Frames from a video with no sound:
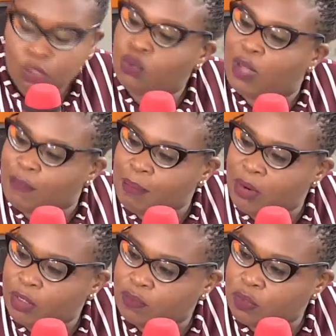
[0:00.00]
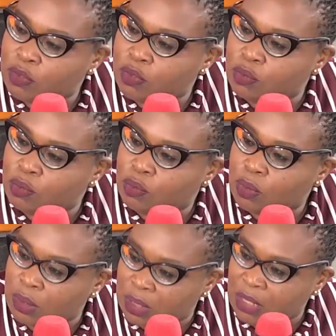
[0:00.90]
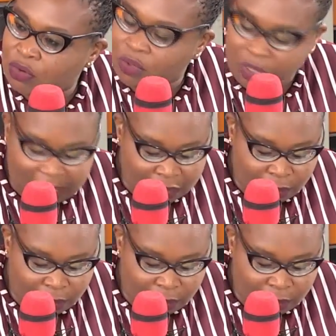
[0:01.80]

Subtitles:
Do we have a marriage of the two in the country at the